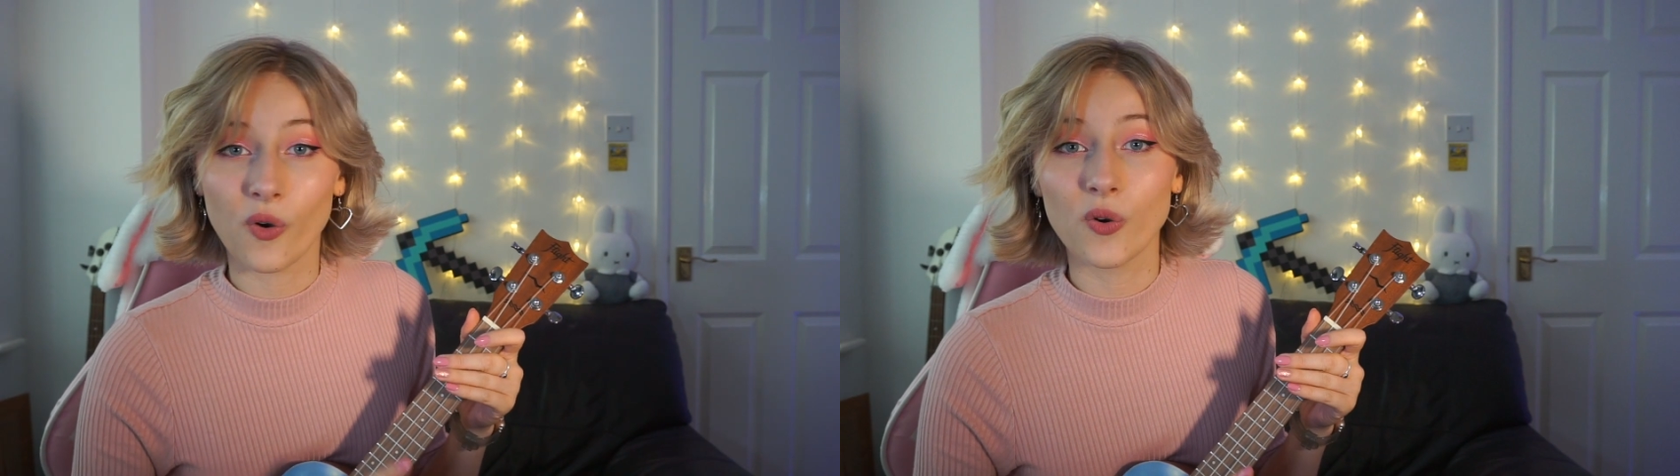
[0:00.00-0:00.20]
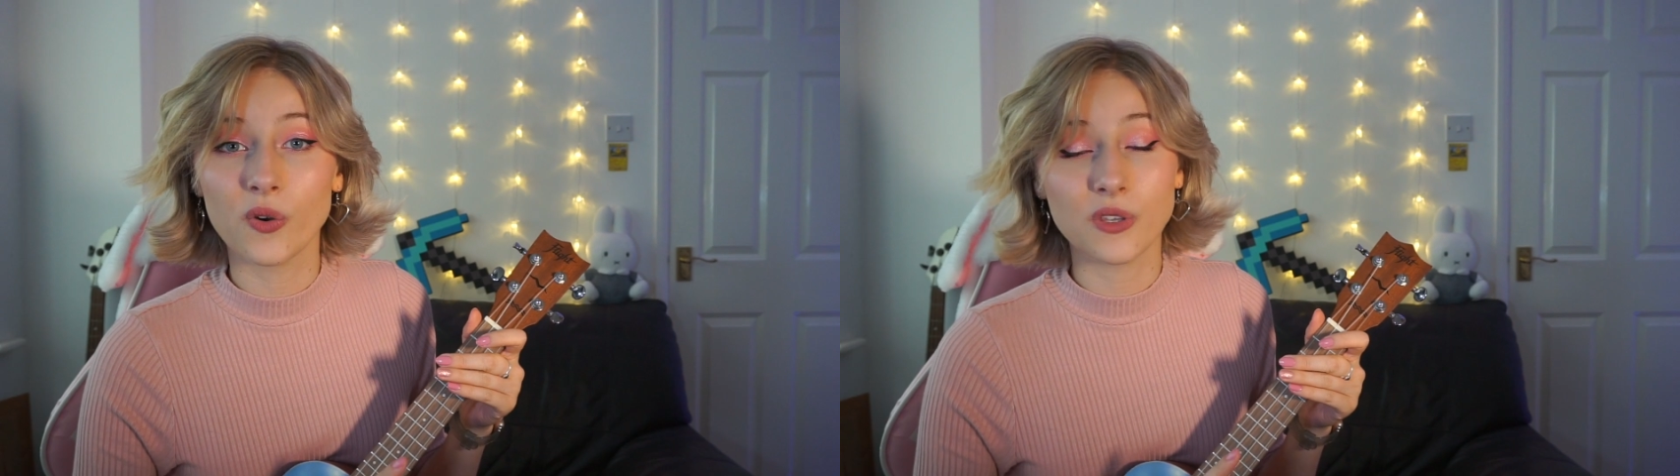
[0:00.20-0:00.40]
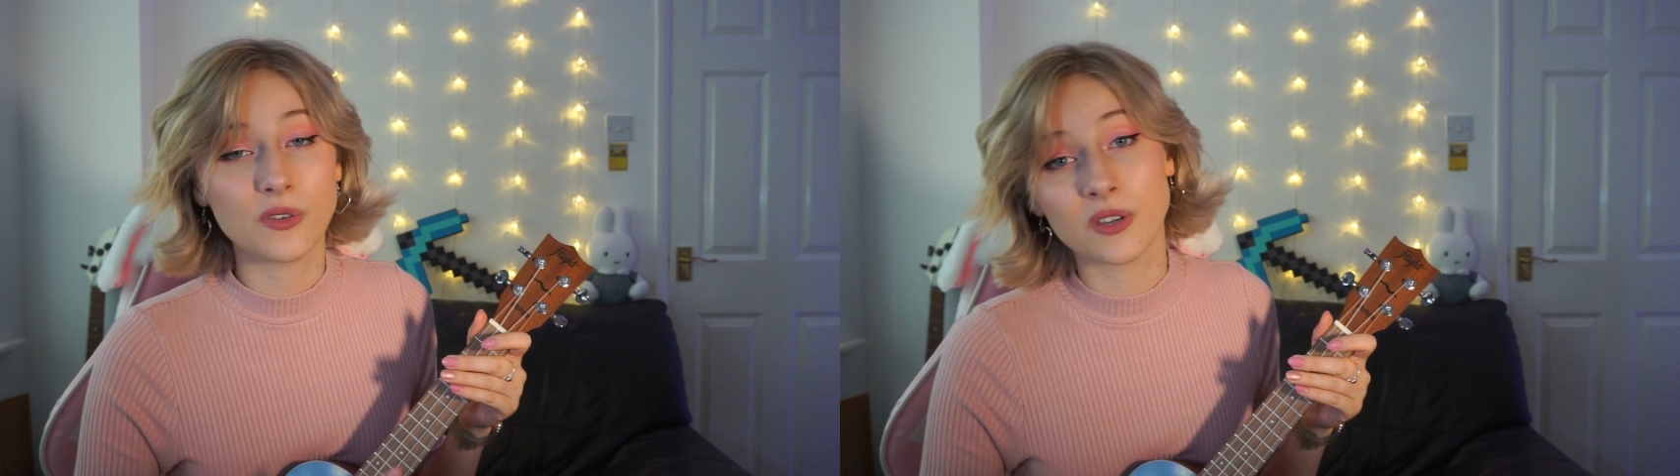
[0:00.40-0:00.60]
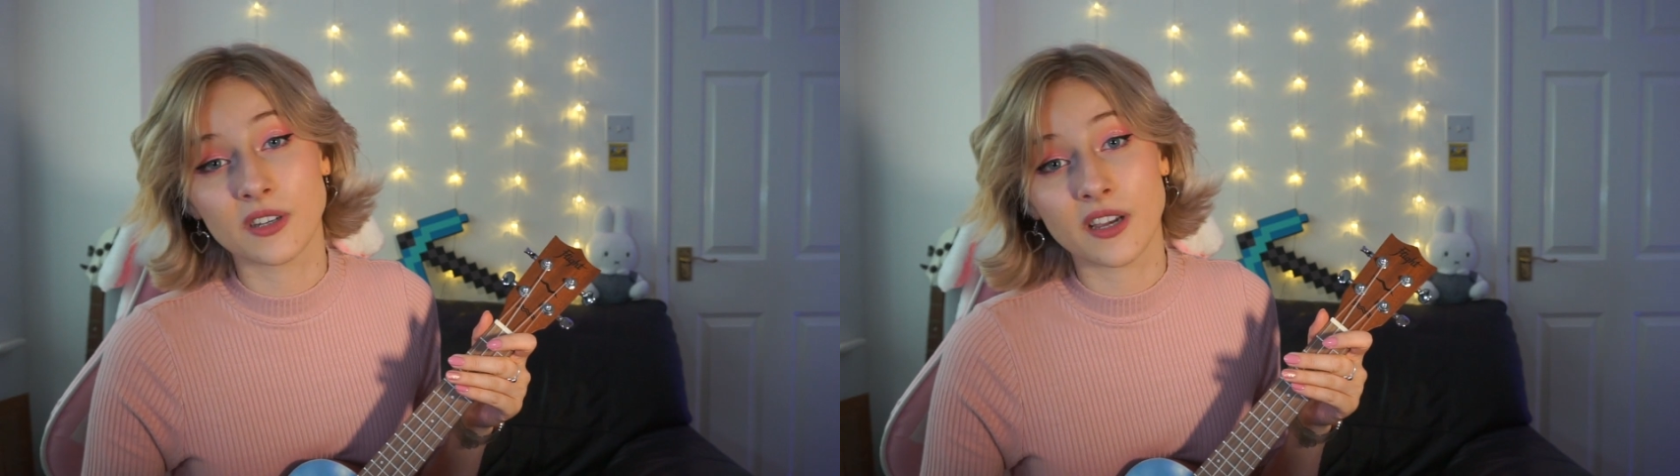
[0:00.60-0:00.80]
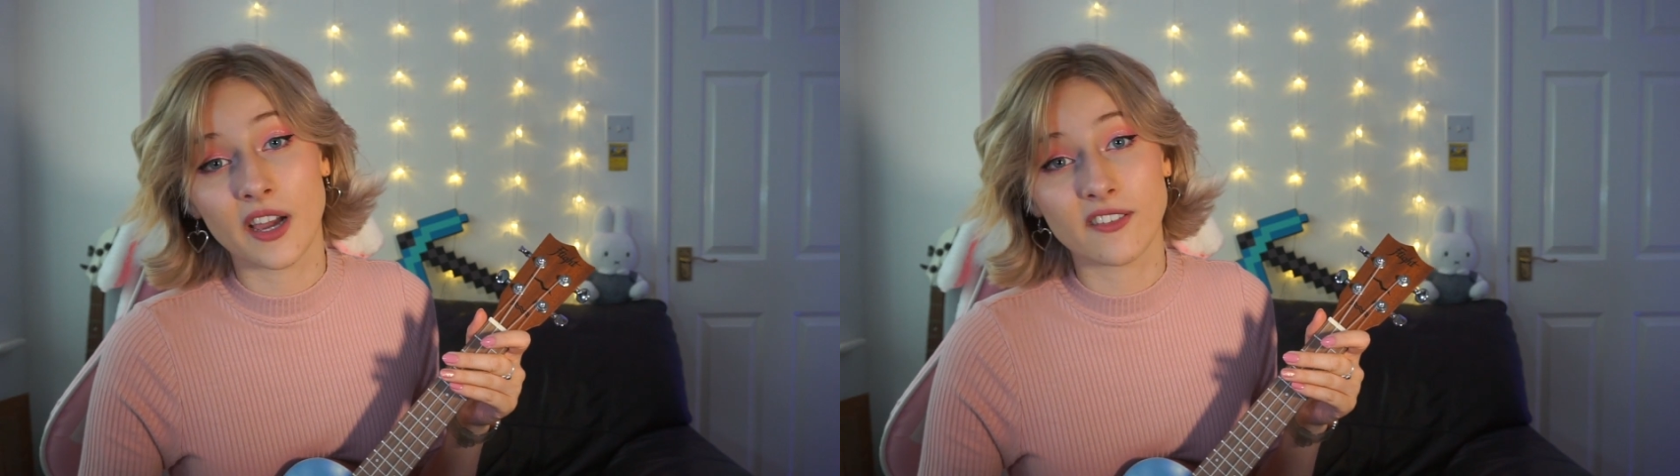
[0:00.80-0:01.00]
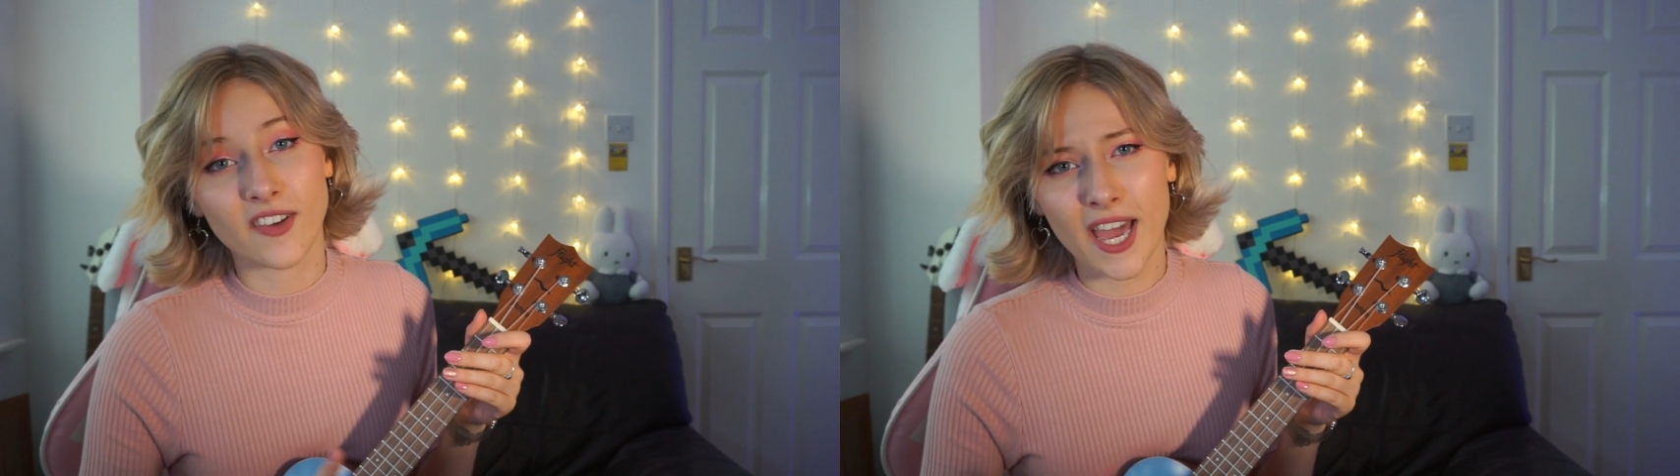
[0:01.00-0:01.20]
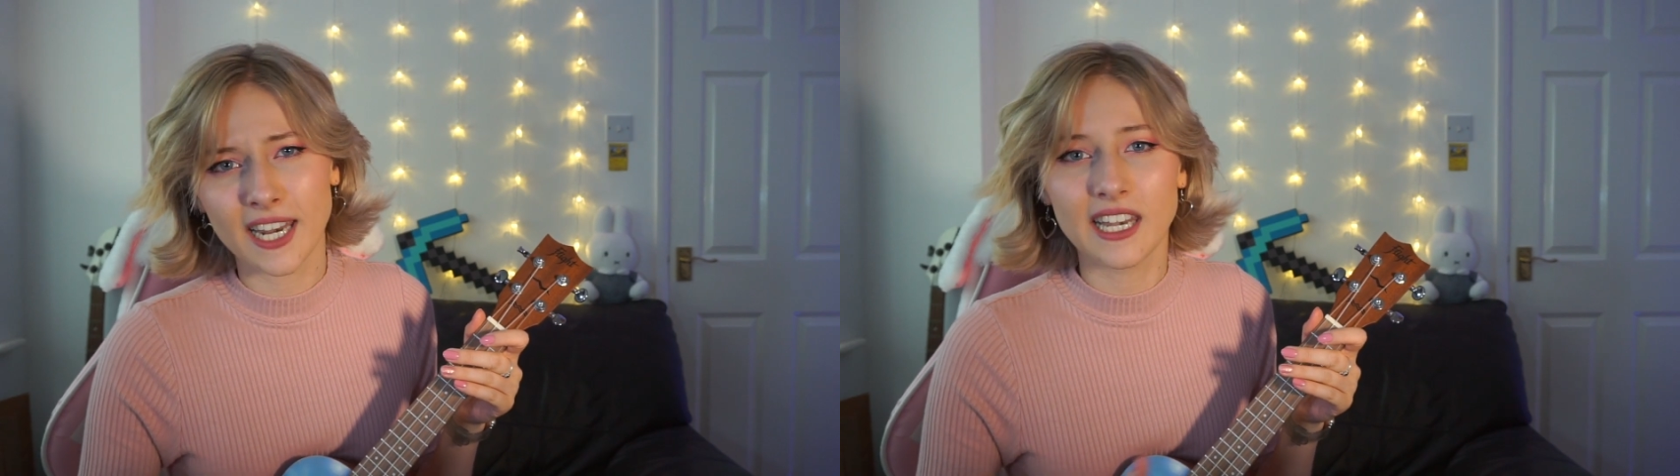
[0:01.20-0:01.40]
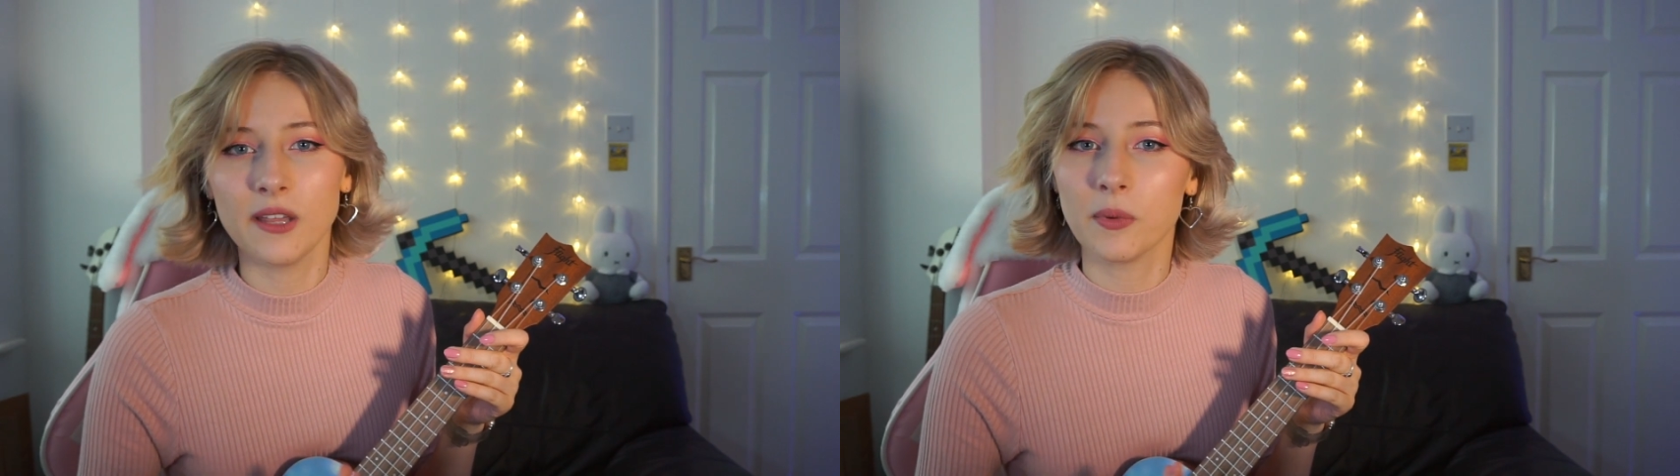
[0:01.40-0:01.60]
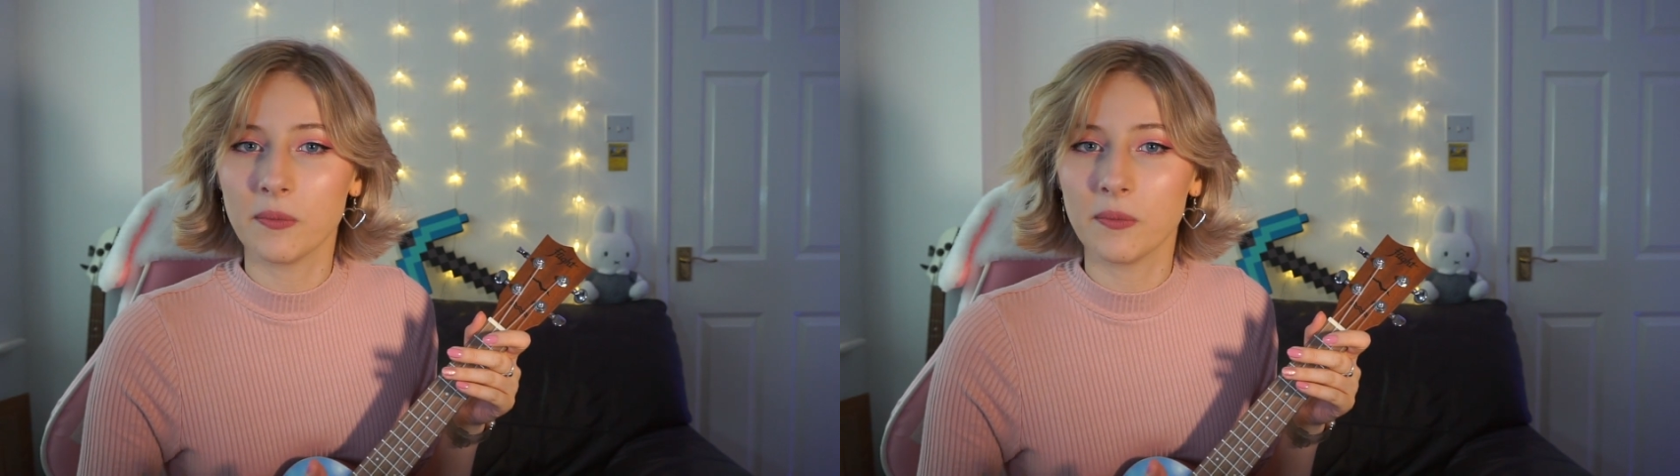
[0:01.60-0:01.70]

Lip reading: or you could kind of ad-lib